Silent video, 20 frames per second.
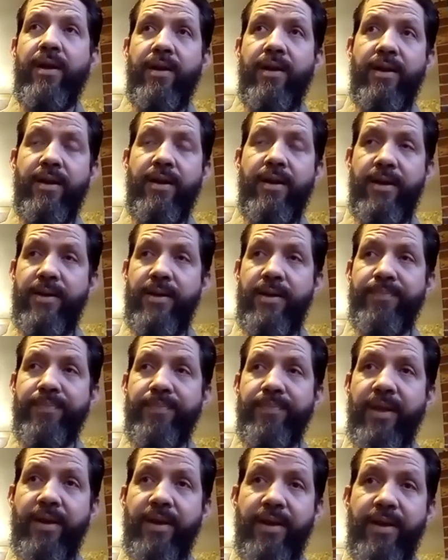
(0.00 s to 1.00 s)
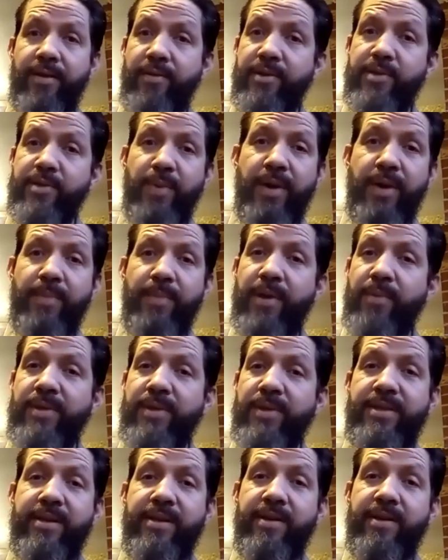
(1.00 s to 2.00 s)
I can always bring up that
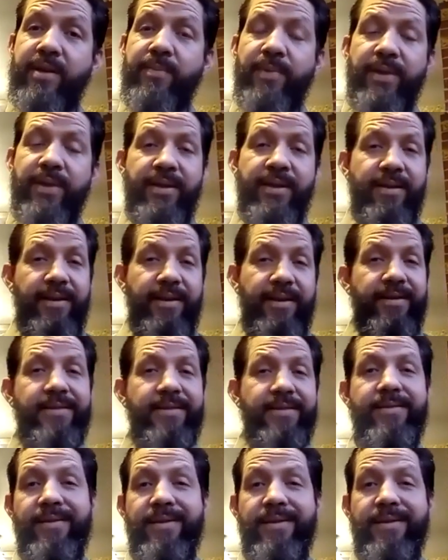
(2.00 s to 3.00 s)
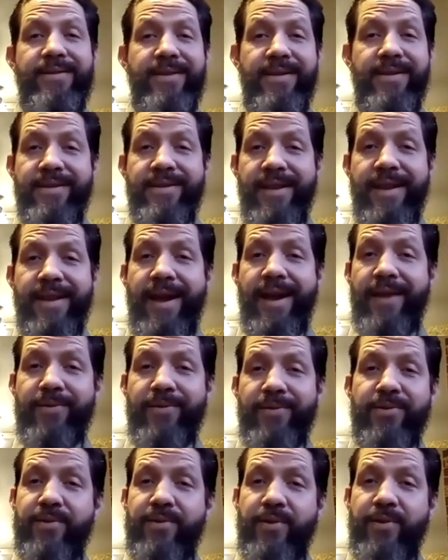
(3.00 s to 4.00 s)
wisteria, but it's easy to gather
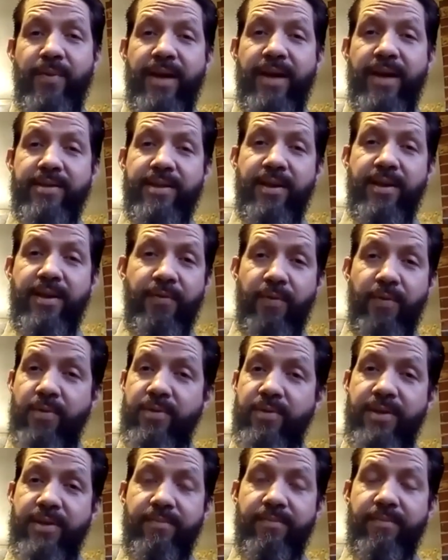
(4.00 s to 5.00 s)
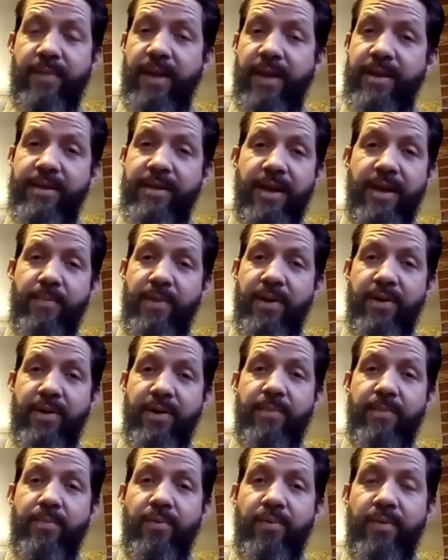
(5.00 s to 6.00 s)
as long as the ground's not frozen. Anytime in the year I
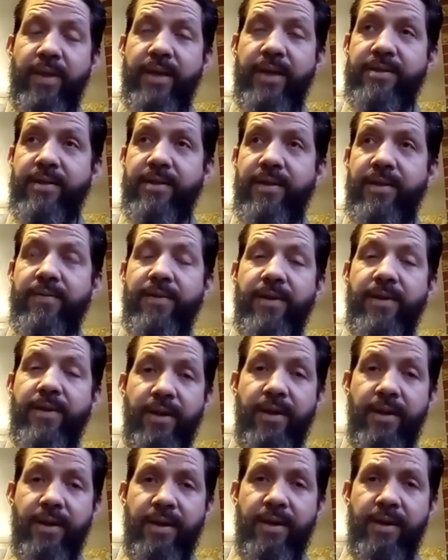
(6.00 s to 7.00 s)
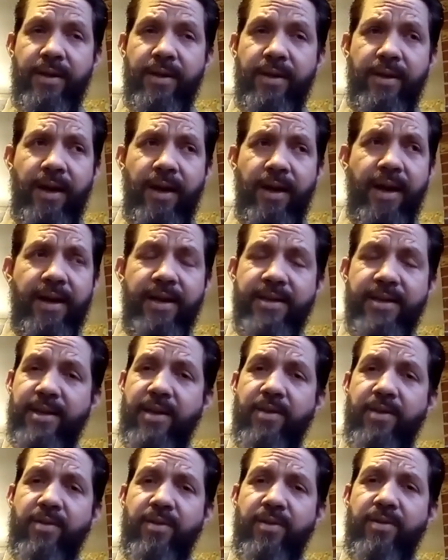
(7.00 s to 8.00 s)
can pull that stuff.
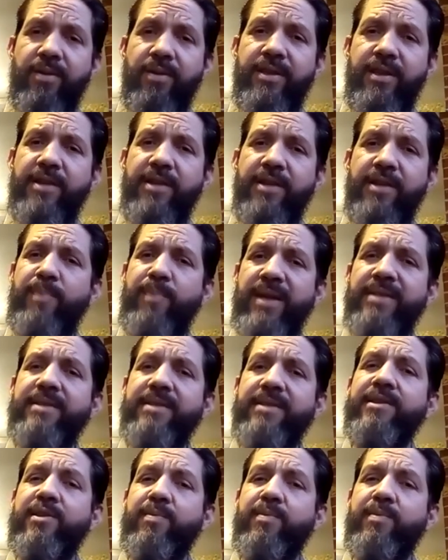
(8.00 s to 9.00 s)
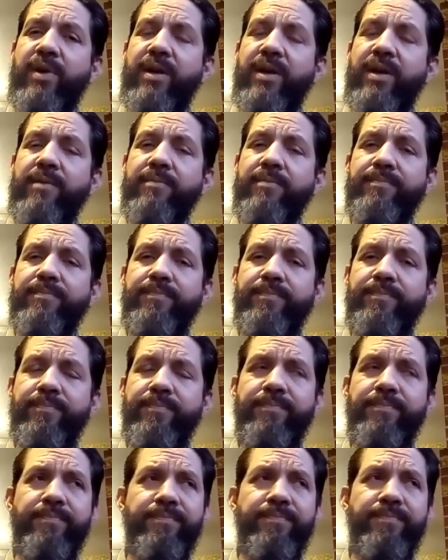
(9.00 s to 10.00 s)
Honeysuckle it's best in the spring.
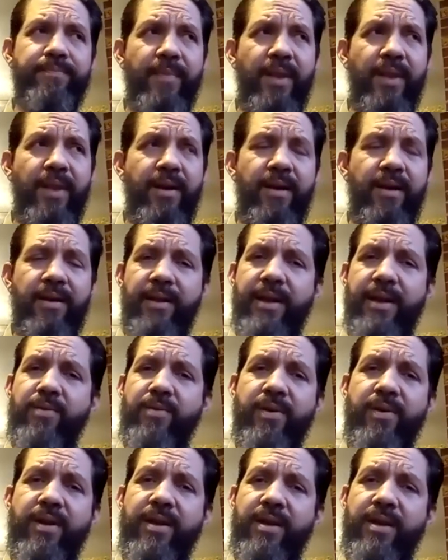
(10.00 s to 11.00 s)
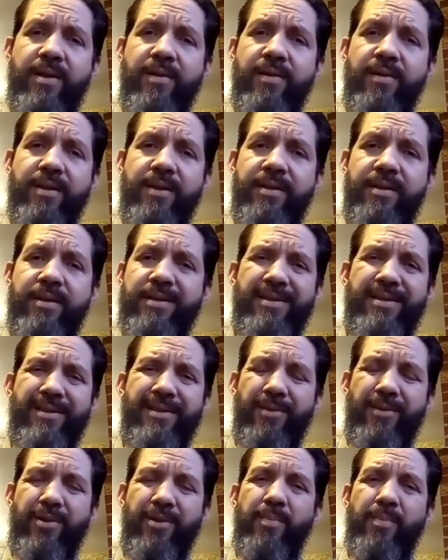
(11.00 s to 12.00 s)
Later on in the year, it's
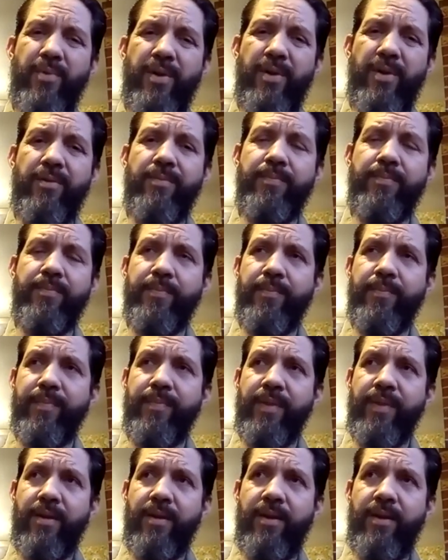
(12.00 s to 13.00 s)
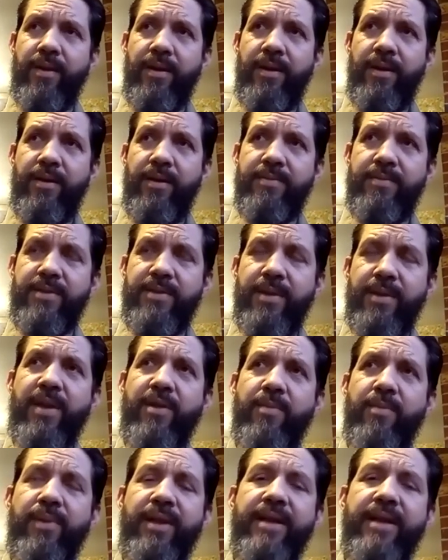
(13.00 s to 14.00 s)
a little too brittle. Some of the
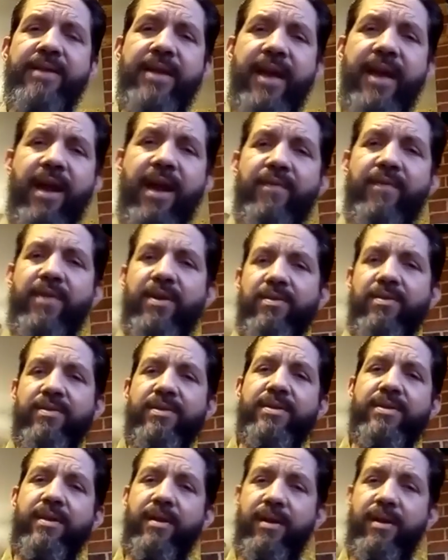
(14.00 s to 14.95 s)
other plants I have used,